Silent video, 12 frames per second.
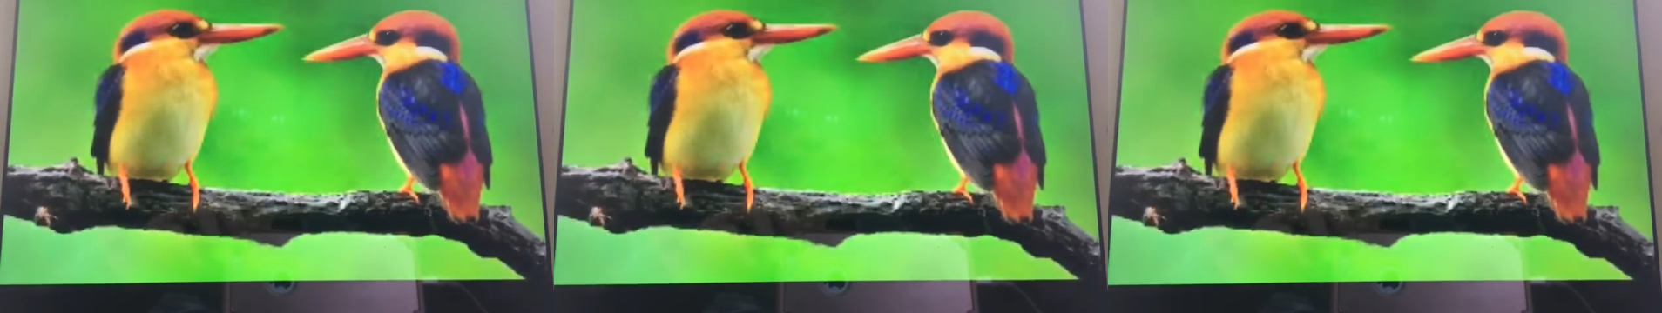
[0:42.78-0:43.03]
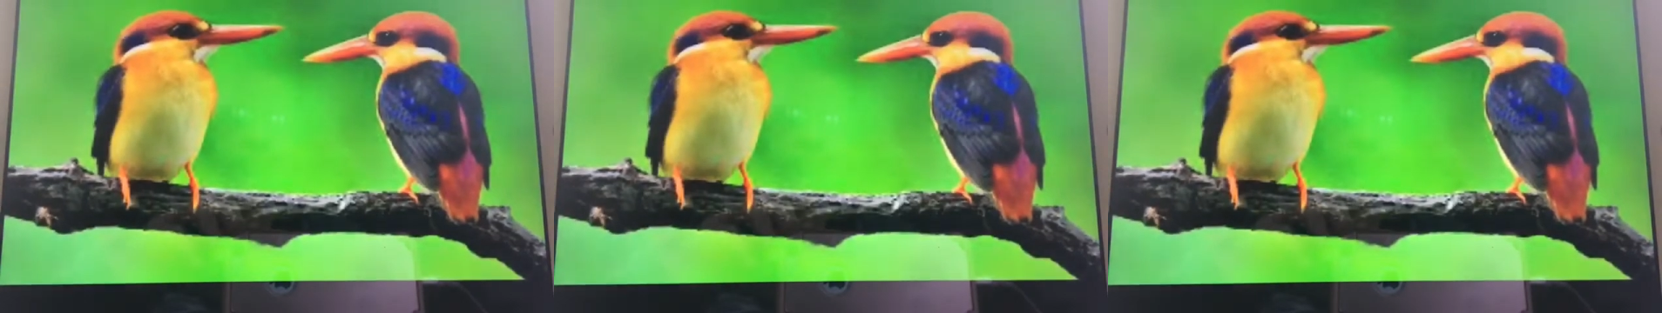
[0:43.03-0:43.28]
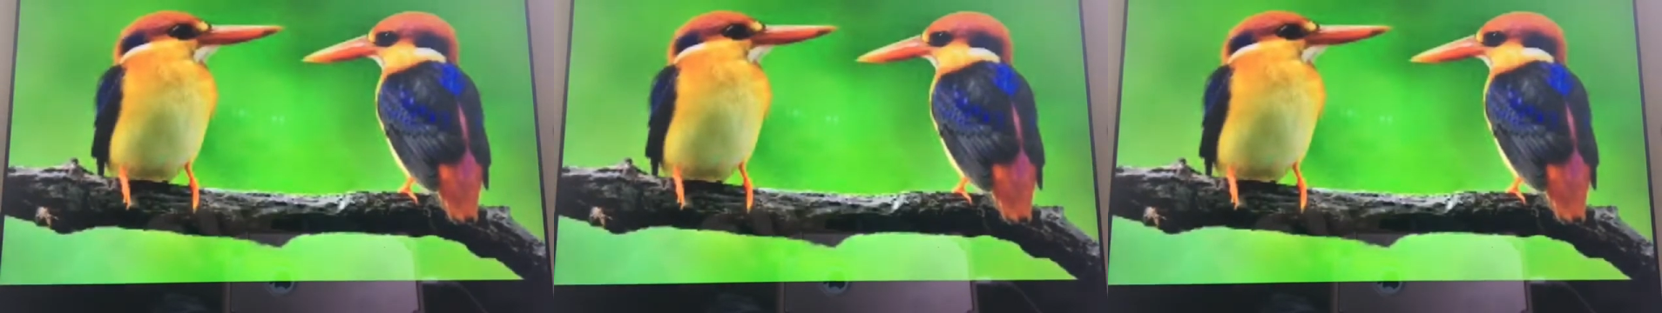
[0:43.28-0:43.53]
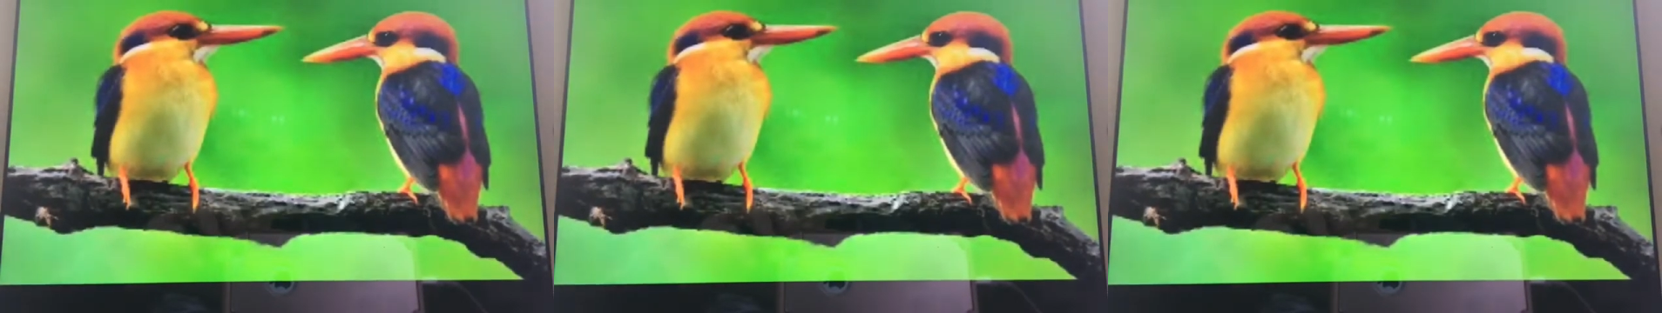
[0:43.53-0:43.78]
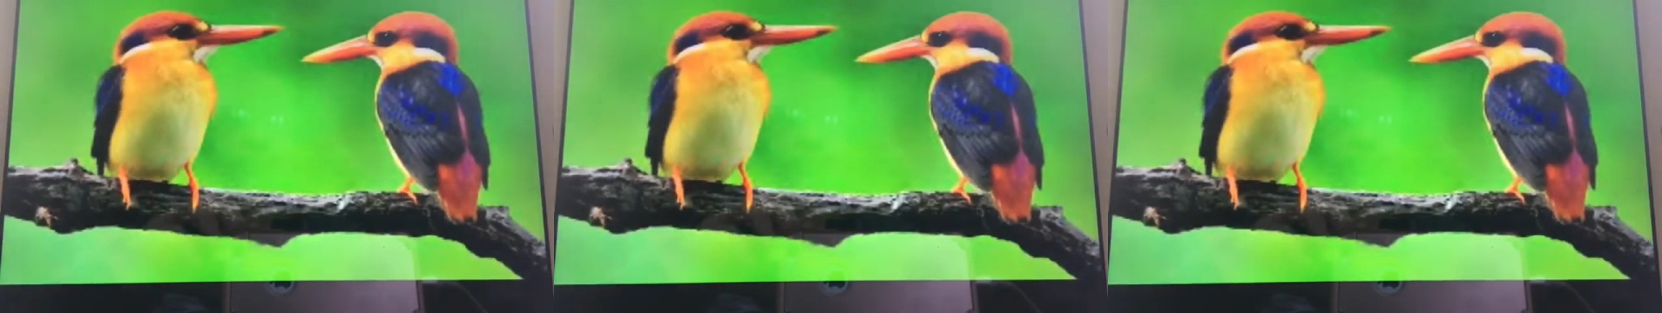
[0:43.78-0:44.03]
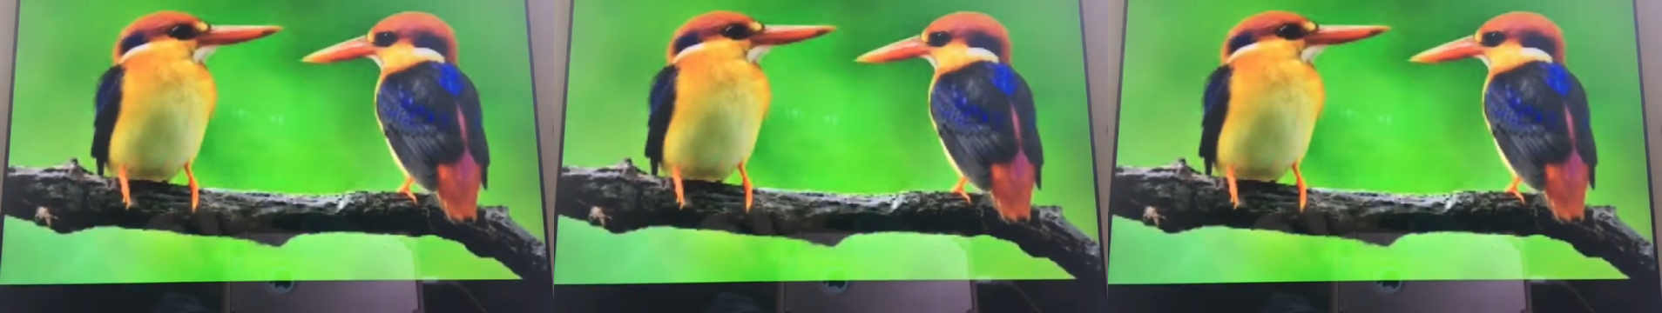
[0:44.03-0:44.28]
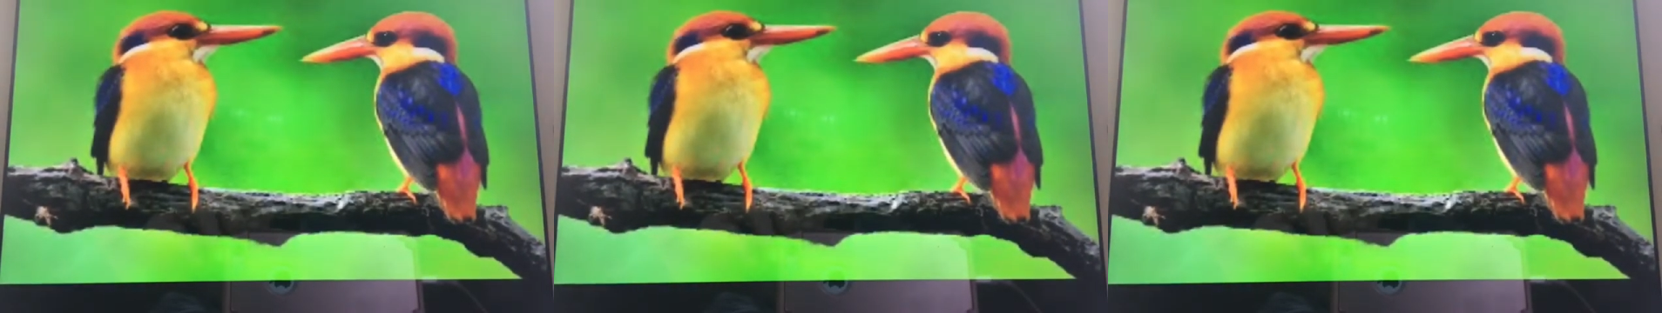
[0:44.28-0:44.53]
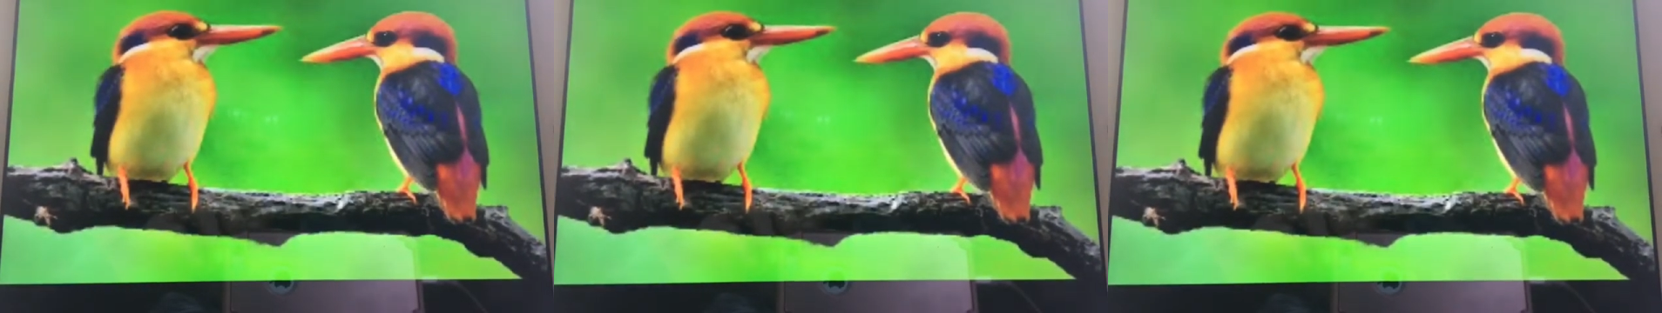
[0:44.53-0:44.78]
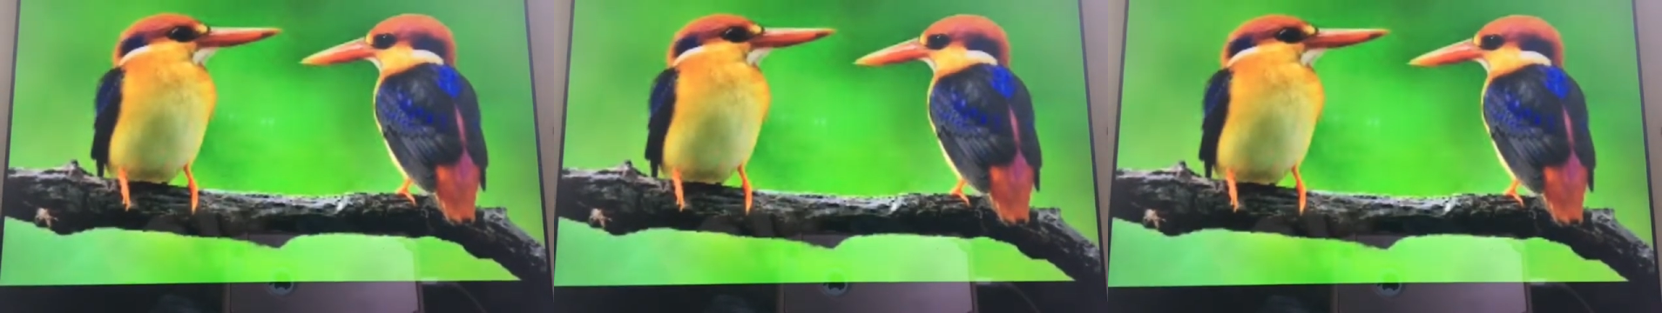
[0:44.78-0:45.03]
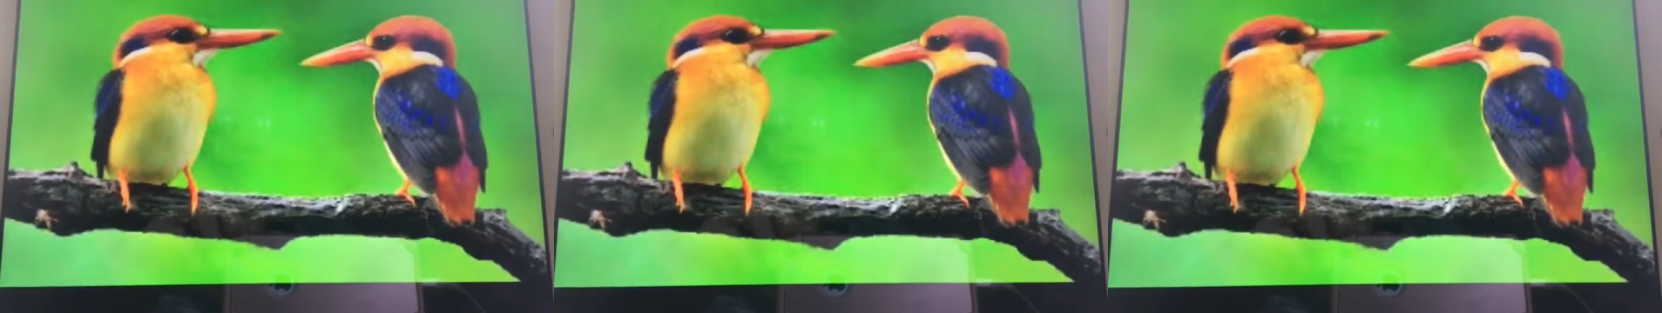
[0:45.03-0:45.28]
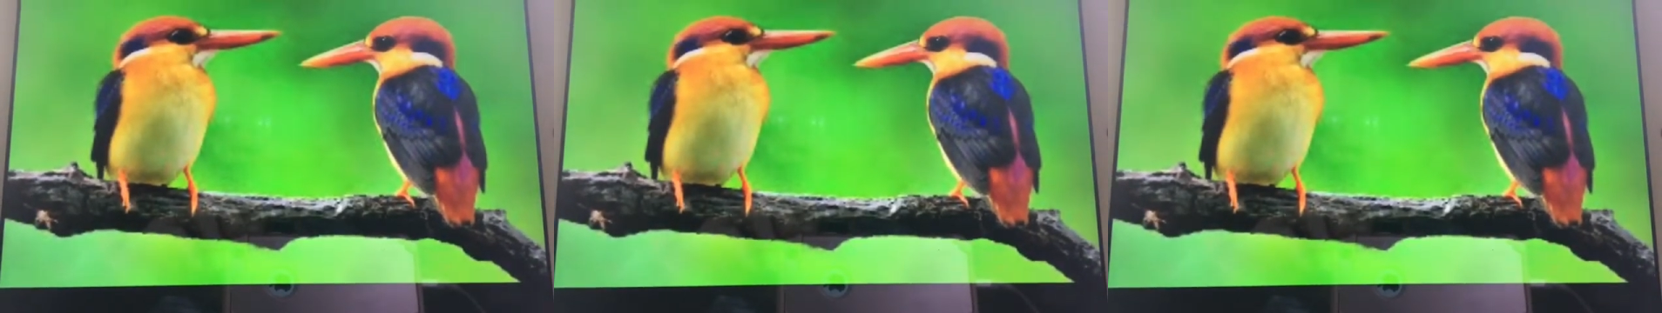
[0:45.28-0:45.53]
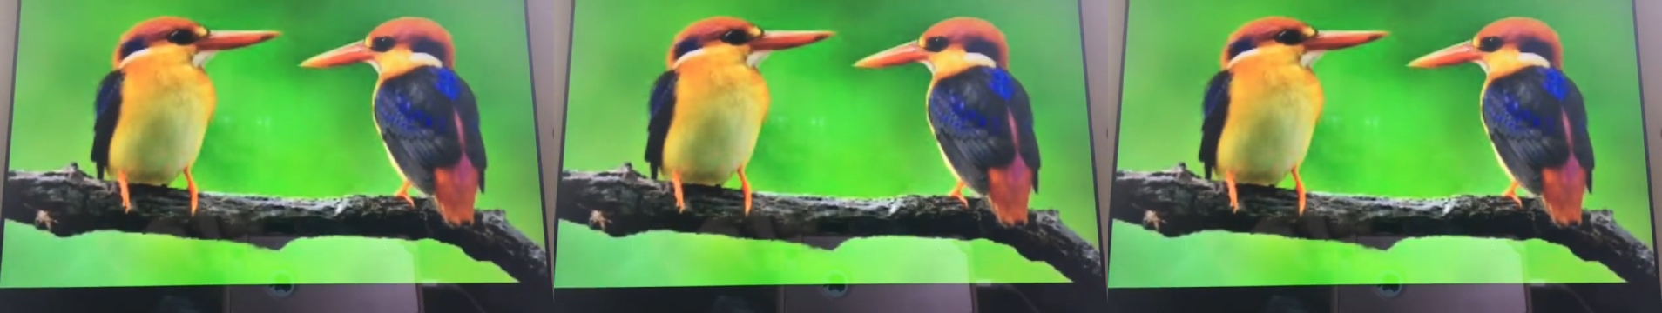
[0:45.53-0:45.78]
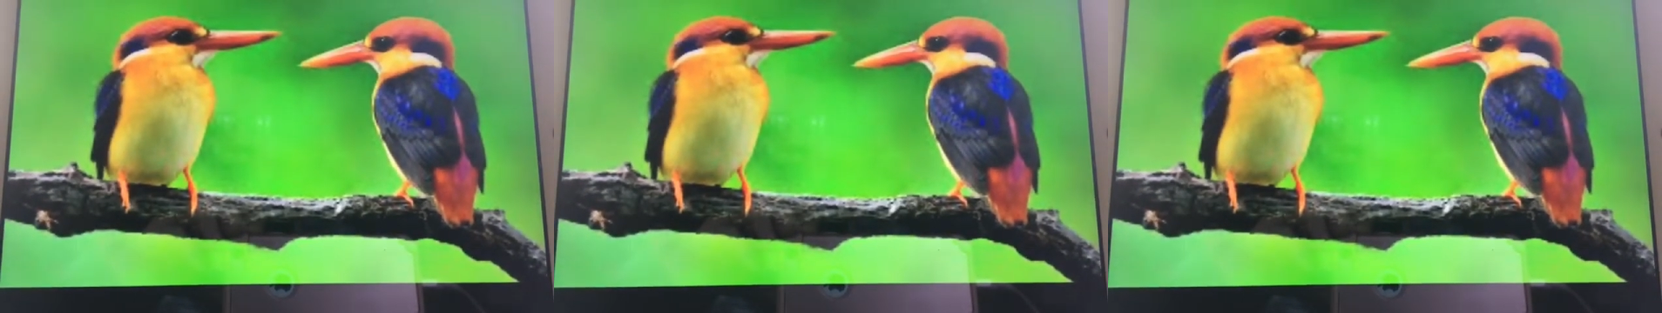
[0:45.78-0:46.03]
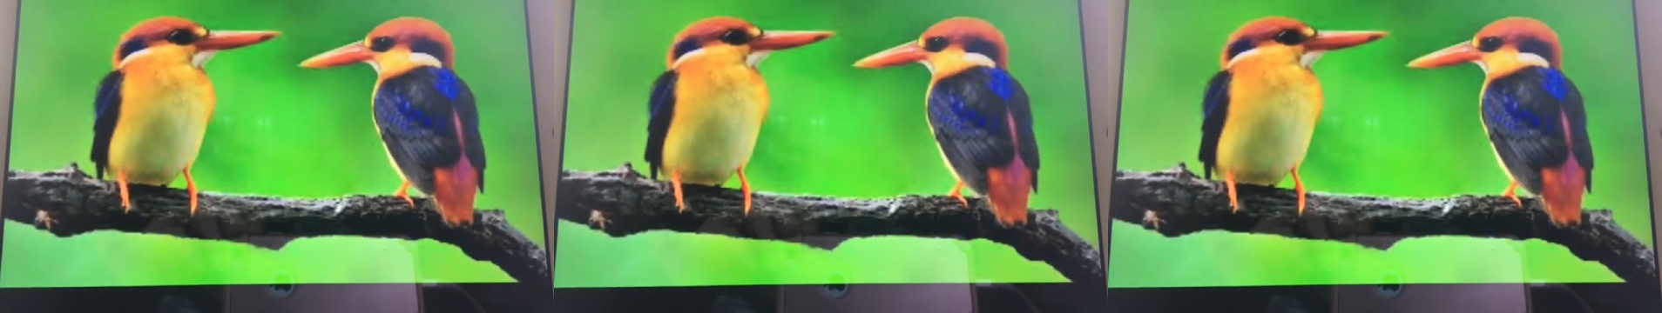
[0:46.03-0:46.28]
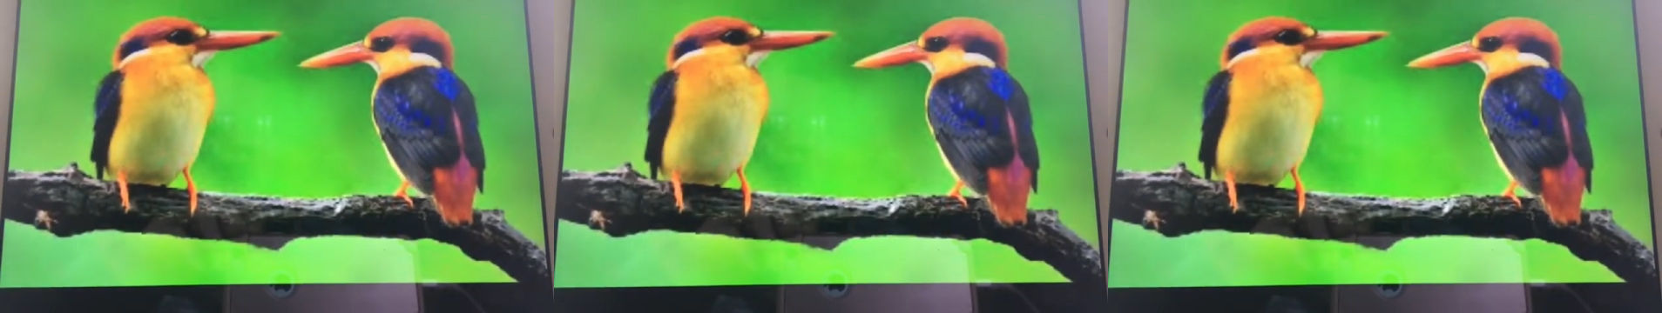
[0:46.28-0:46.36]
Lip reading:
Nobody's mouth can be seen.